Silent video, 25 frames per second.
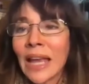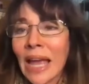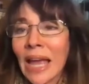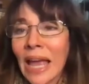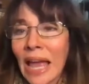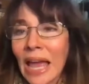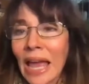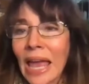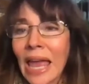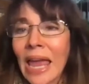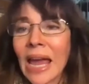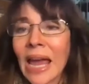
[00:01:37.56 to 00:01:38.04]

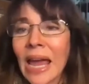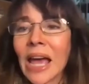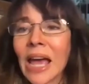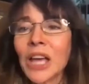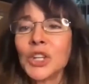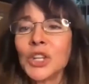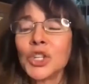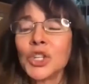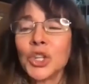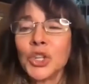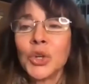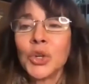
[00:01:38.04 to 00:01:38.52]

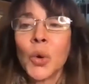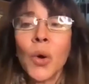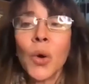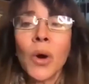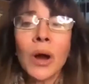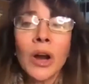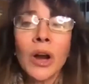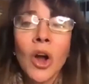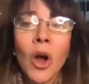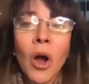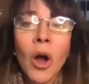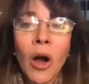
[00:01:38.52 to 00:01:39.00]
And
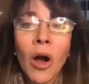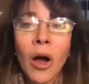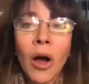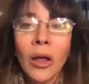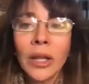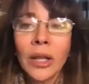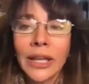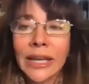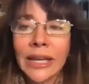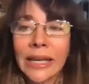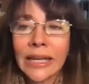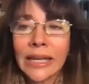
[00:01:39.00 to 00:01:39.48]
you're
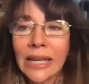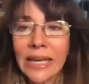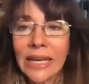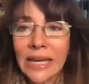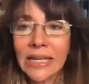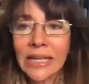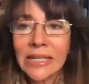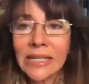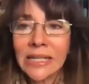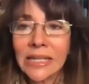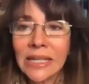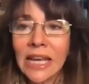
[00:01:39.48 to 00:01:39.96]
calling
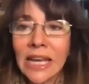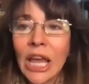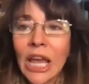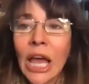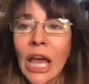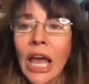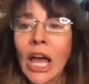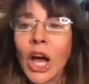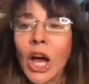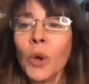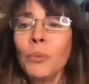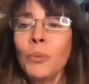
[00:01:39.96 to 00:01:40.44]
it
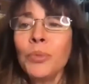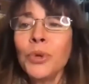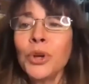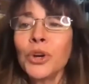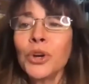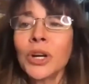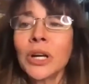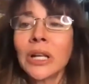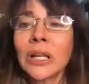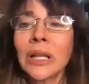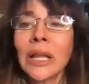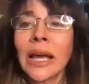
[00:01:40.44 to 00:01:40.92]
Help
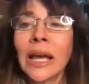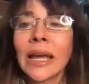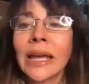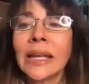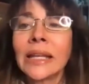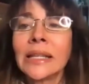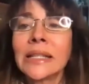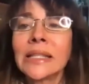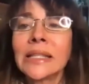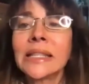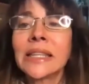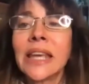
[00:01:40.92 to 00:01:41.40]
Your
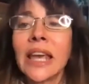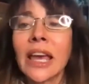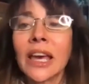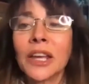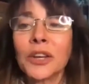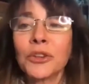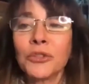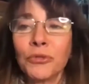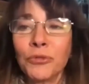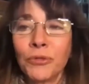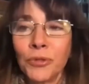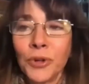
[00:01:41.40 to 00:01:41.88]
Clients
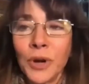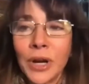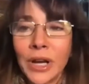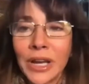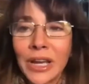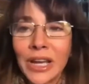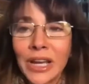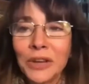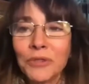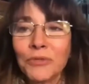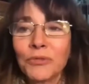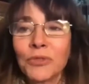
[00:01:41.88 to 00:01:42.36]
Get
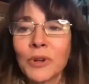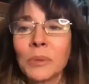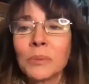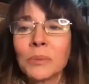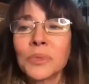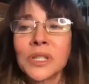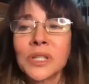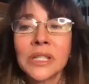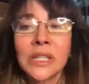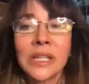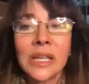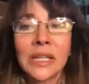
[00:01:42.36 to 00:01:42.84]
Free from
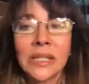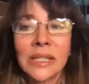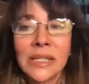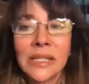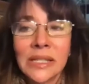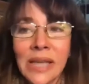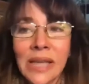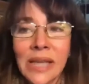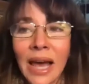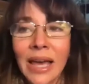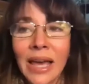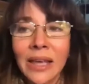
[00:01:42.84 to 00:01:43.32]

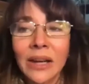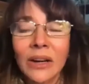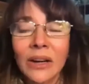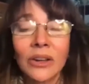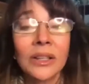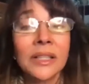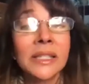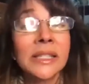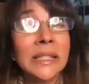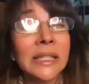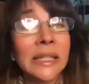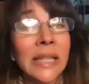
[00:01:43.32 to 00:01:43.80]

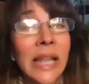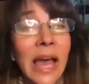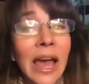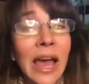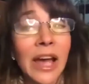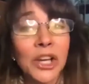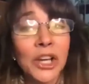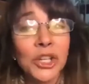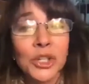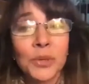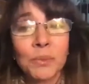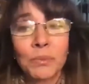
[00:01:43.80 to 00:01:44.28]

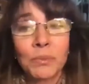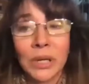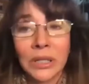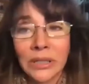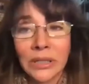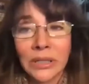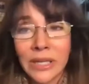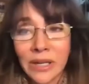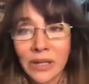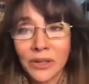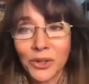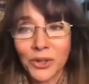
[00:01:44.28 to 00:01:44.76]

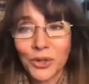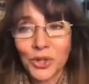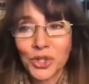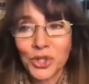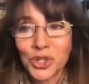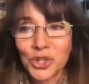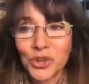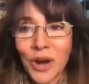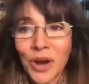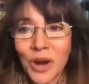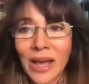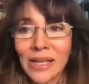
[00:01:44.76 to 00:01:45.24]
Societal/Political
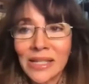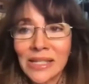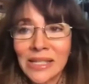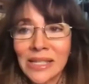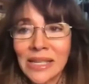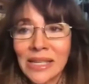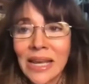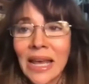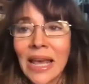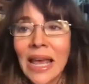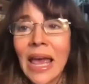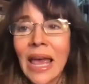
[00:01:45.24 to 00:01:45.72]
Stress
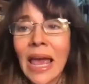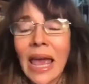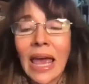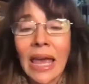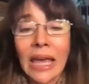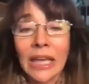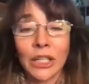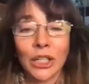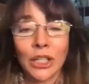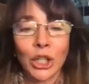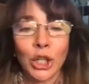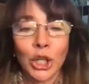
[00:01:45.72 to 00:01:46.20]

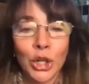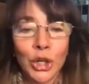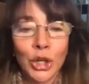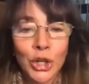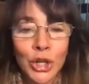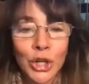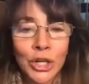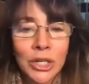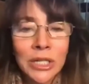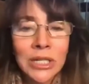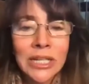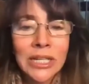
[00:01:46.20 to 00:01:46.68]
and
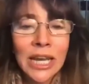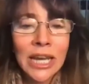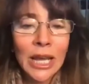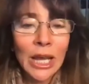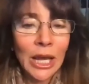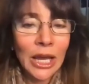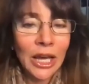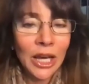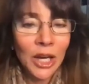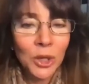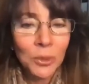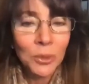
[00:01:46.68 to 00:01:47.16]
Learned
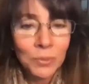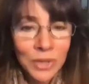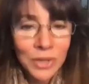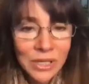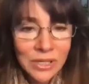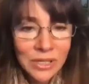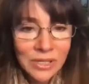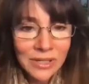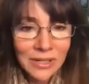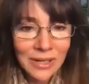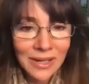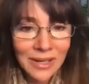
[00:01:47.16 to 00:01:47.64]

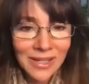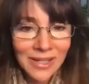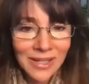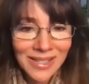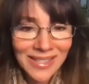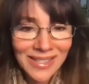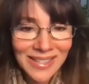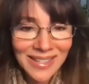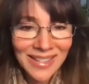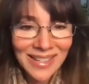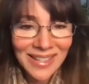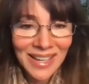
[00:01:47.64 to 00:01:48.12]

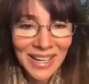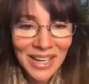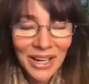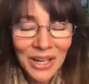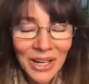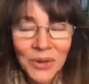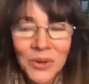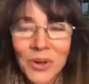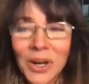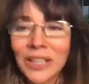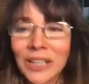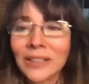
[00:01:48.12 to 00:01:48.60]
Helplessness.
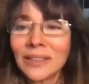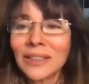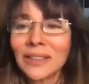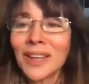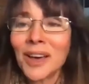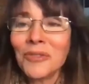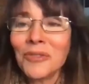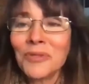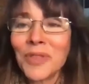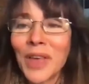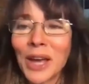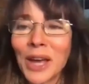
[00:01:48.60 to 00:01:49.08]
Oh, I
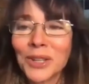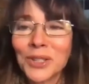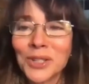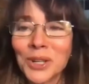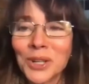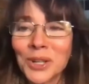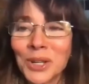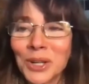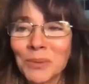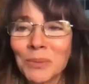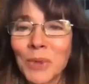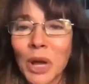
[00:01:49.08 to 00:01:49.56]
love that
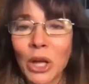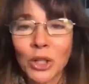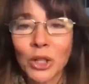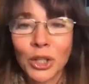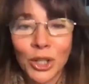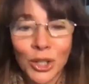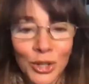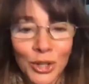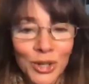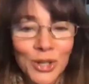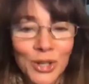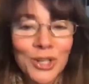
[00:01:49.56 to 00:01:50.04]
term,
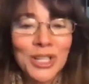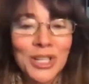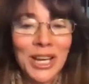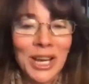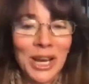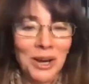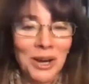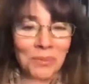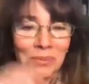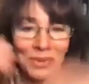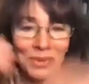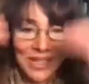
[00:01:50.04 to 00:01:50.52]
learned
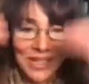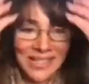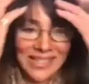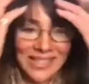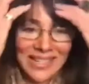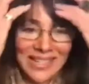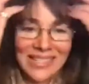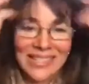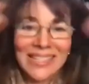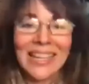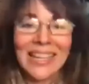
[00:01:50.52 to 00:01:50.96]
helplessness.